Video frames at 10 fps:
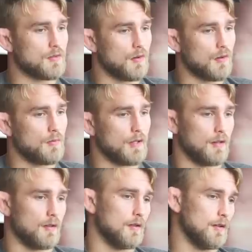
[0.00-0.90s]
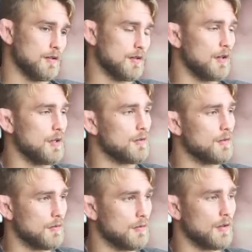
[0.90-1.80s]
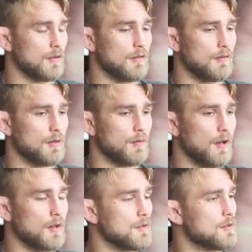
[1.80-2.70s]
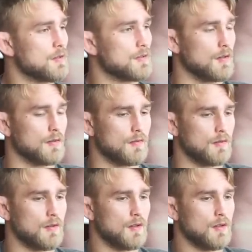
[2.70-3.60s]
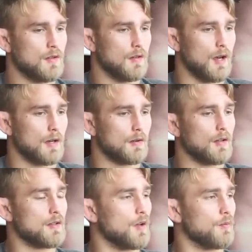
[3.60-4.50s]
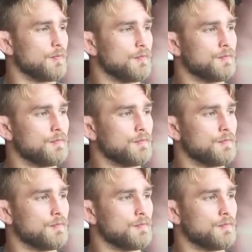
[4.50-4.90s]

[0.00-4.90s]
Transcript: Stockholm and in San Diego at Team Alliance. So I had a great camp.